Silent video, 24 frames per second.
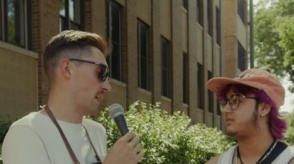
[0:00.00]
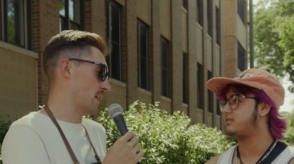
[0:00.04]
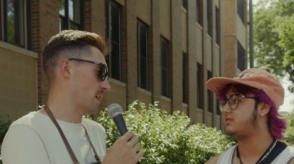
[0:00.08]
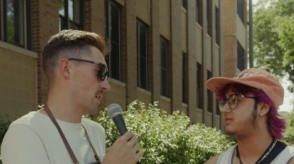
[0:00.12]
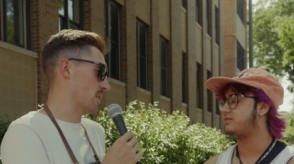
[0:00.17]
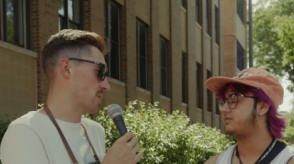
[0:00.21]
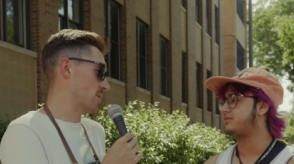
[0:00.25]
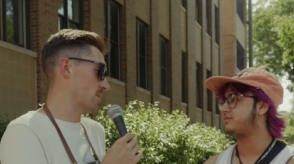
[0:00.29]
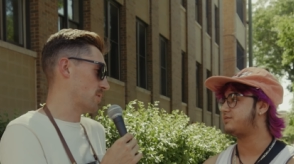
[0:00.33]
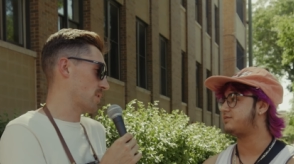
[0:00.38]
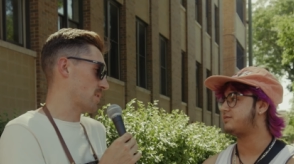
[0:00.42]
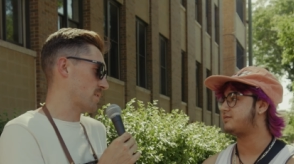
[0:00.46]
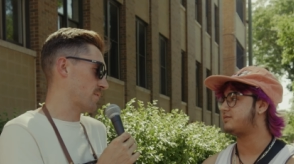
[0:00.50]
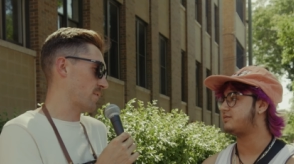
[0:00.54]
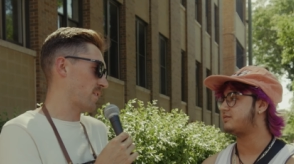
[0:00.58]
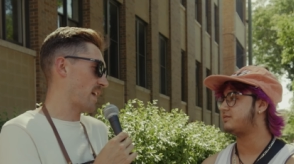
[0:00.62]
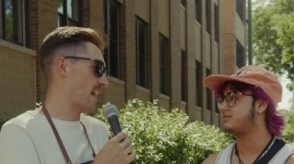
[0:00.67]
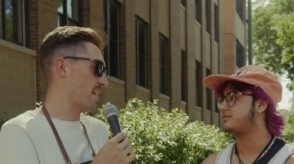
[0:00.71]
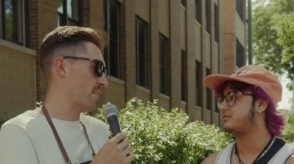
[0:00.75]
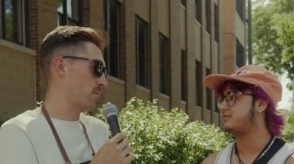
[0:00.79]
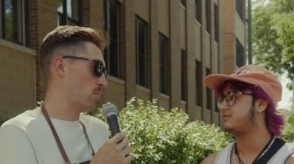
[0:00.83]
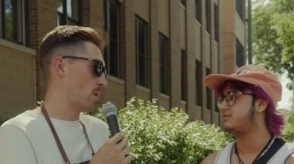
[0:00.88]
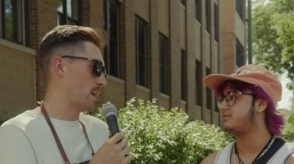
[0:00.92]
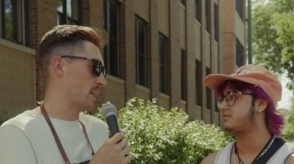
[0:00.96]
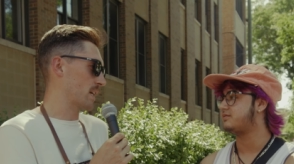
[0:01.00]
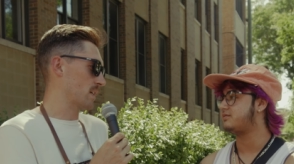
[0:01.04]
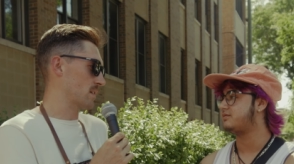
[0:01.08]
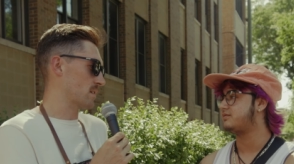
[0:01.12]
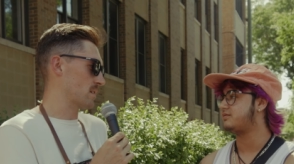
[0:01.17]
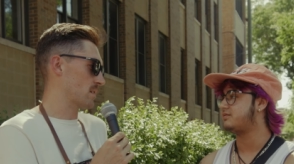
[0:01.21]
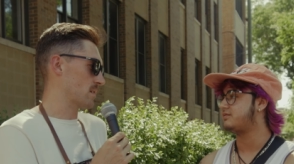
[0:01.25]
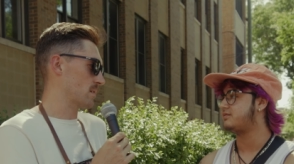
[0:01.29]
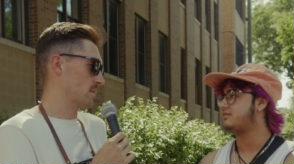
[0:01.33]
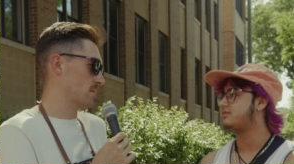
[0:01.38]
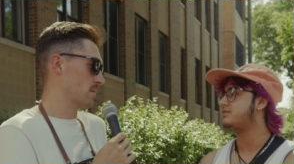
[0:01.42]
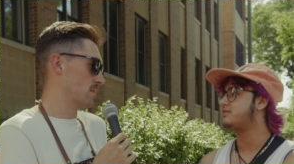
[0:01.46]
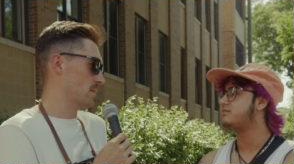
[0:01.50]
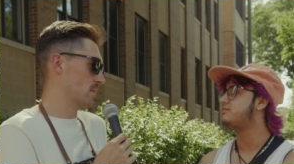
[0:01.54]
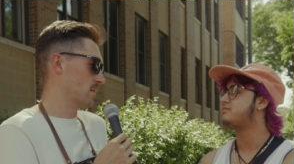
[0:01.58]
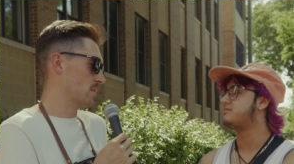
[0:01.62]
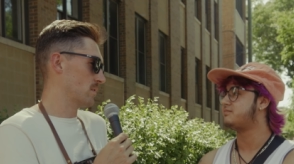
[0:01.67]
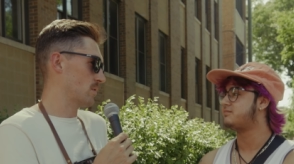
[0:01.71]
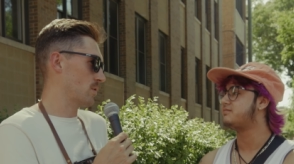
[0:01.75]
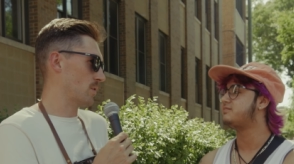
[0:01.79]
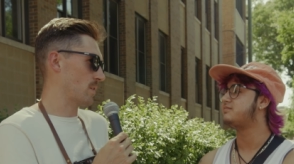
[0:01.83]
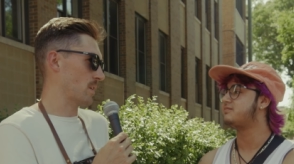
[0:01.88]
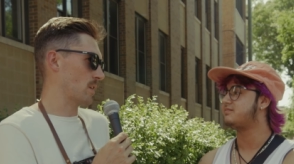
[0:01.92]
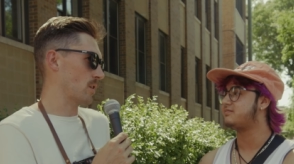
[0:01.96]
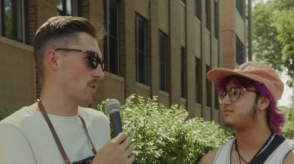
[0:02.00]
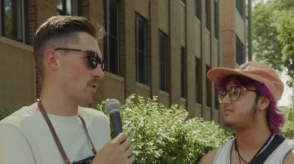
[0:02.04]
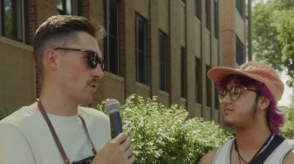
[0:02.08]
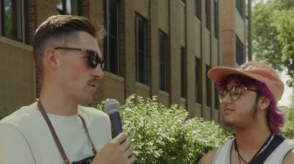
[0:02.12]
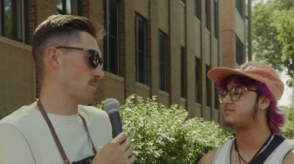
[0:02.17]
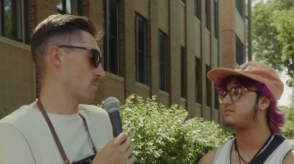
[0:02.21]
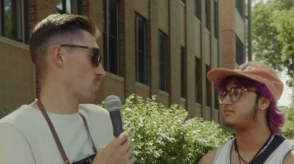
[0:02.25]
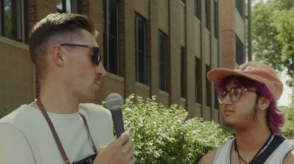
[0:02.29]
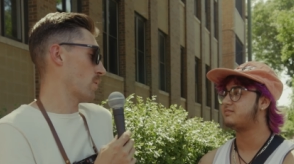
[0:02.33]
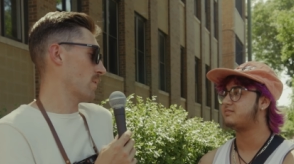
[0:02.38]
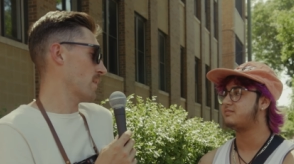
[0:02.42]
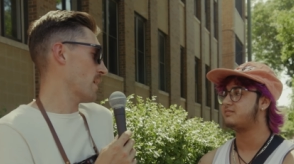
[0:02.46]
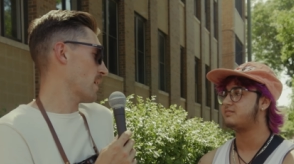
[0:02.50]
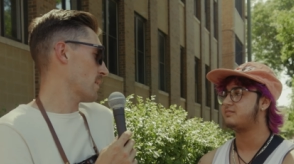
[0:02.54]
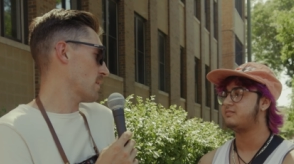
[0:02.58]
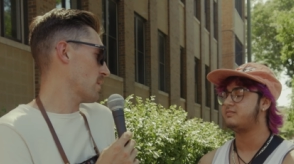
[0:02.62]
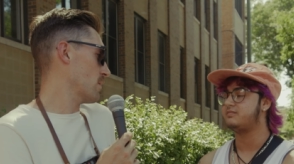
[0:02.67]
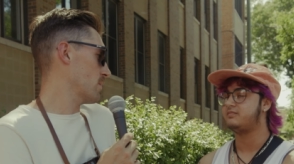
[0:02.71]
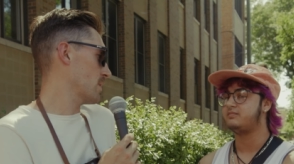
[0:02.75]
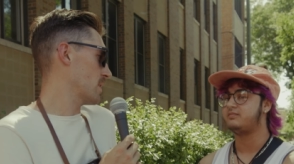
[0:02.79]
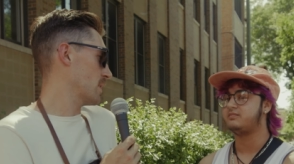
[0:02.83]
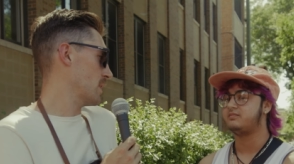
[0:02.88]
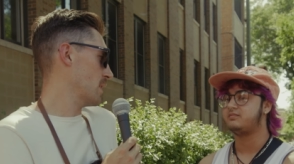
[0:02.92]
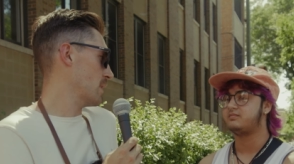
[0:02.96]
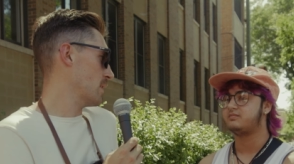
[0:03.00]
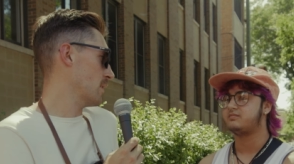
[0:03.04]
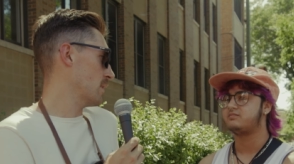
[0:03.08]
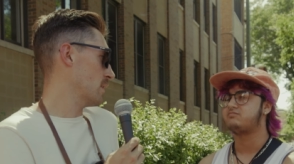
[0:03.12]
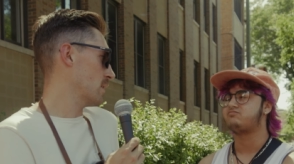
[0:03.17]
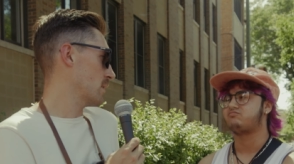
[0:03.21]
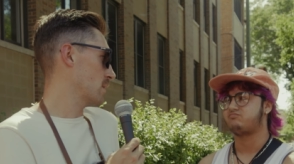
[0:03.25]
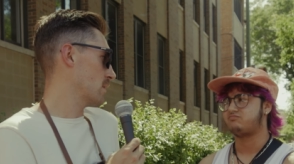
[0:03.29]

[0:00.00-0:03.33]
Speaker 1: year, just five weddings. Do you think you could do more than that though in a year?